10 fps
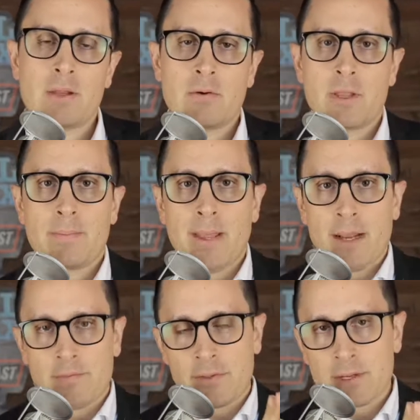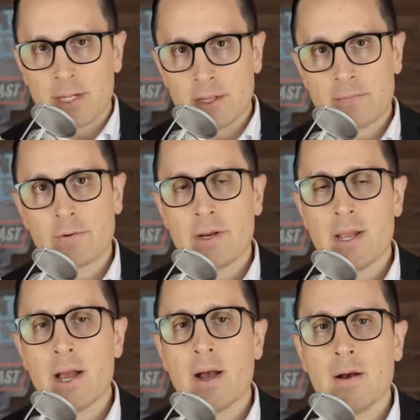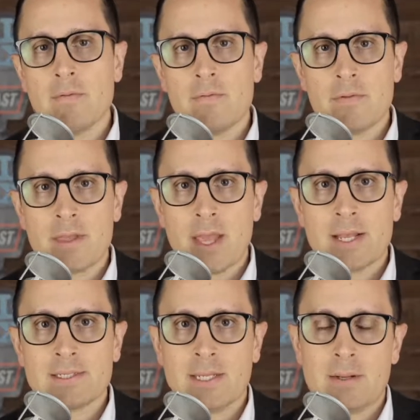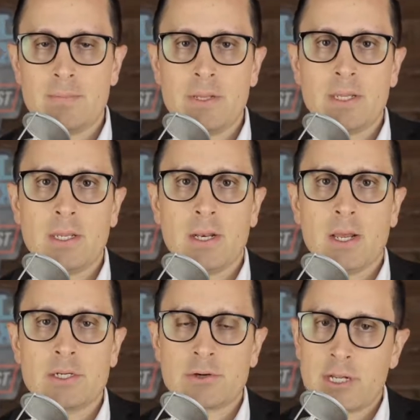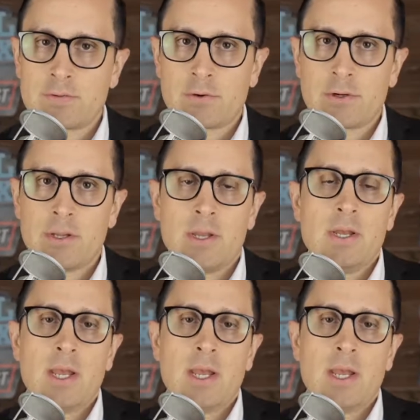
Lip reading: You're only paying for the delivery of the asset being transferred